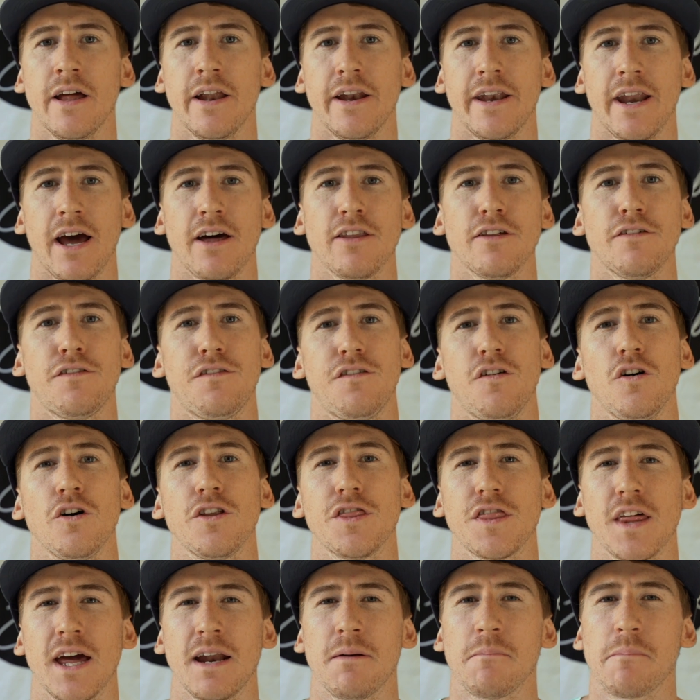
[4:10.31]
Now the
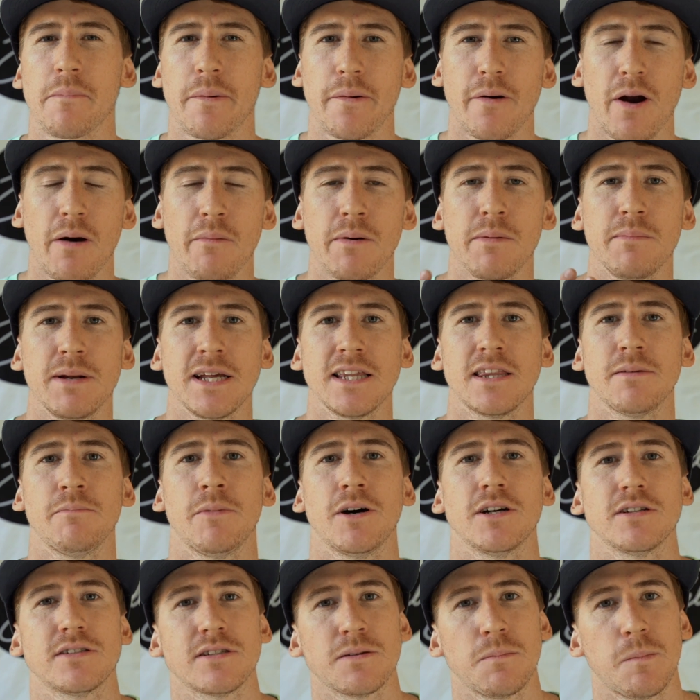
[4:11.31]
fourth and probably the
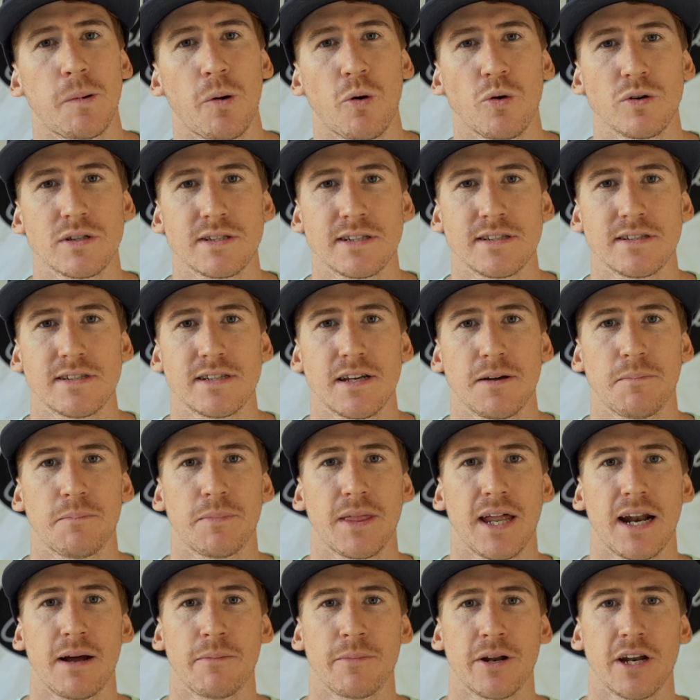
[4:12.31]
most important tip
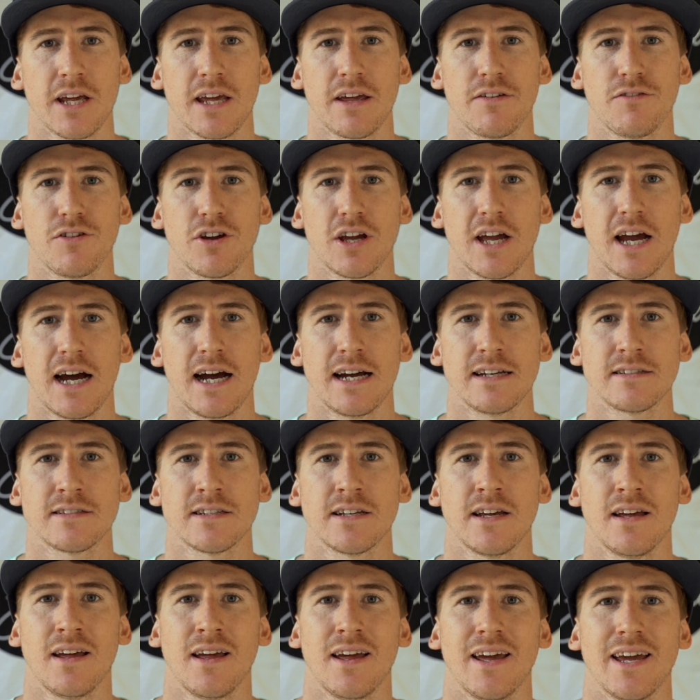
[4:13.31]
that I'm going to give you guys
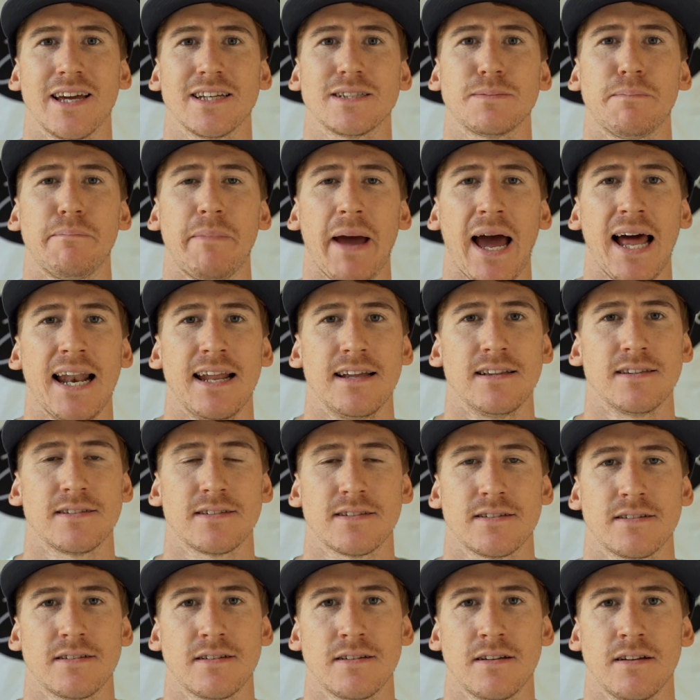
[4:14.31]
is
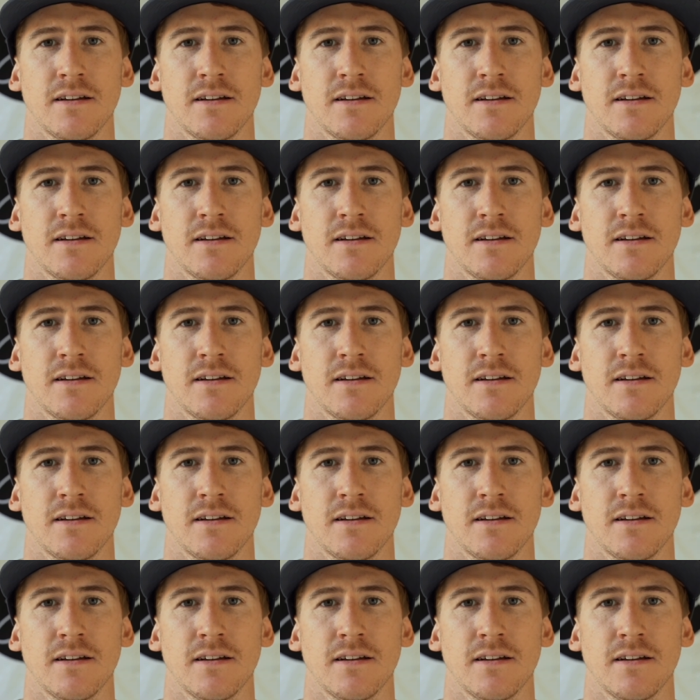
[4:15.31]
balance.